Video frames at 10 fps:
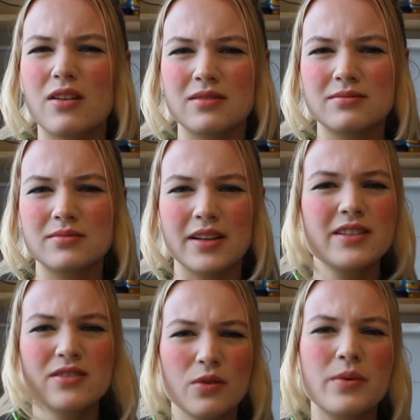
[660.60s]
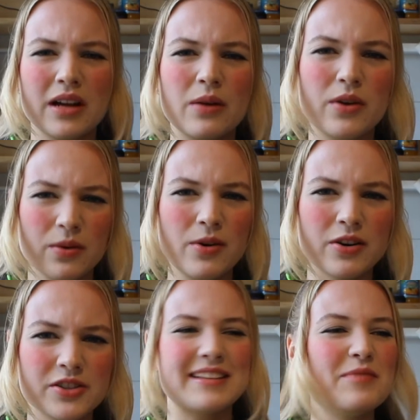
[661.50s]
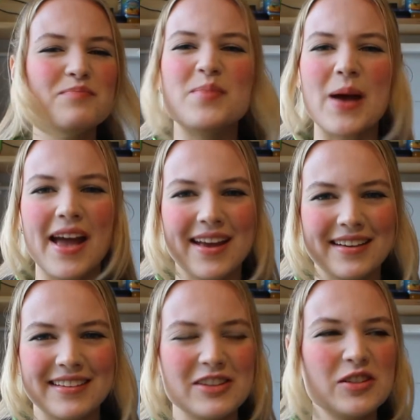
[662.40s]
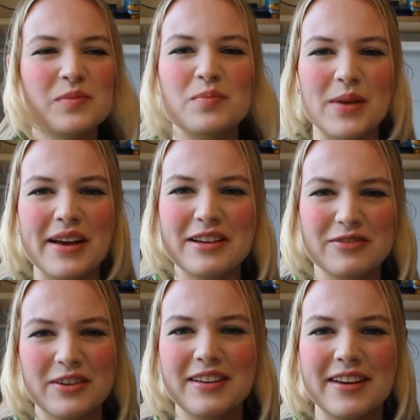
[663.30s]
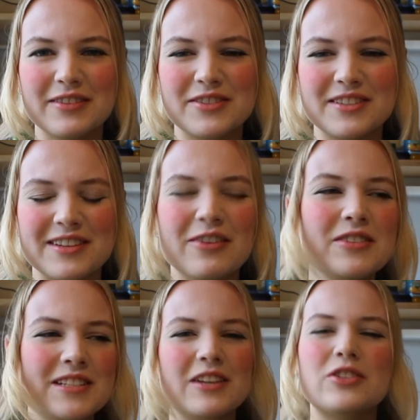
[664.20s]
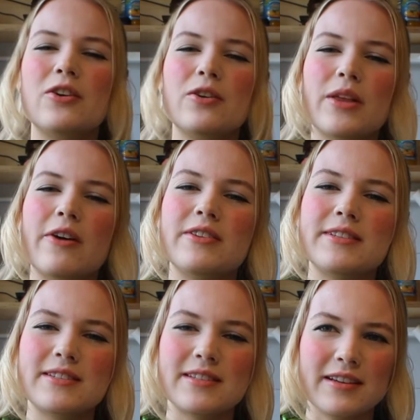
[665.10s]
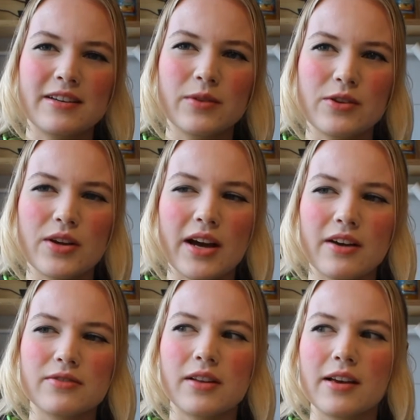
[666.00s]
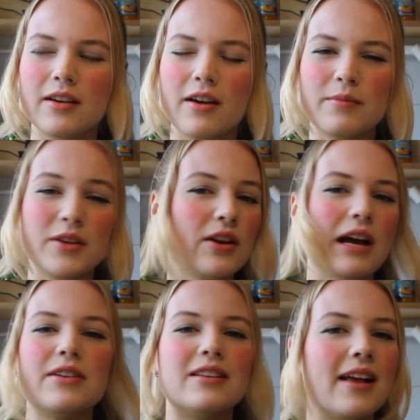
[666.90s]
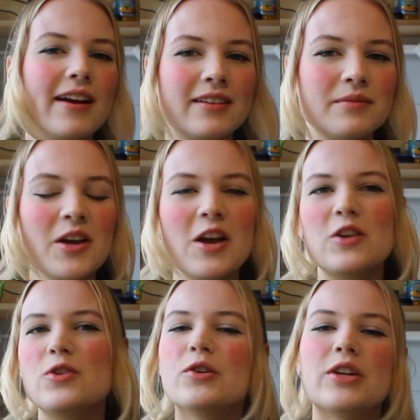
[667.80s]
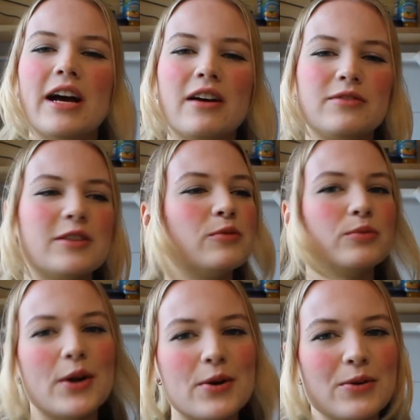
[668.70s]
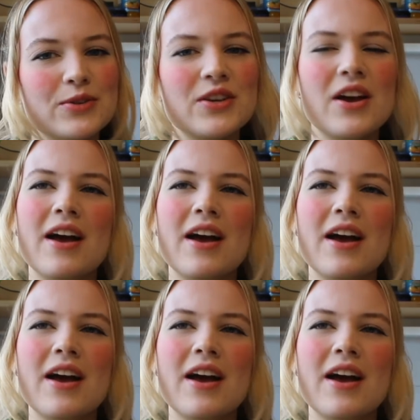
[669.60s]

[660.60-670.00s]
not what I want to watch. They just beg for gifts. And on TikTok, there are this thing where you have like, you can have a lion, you could have a rose,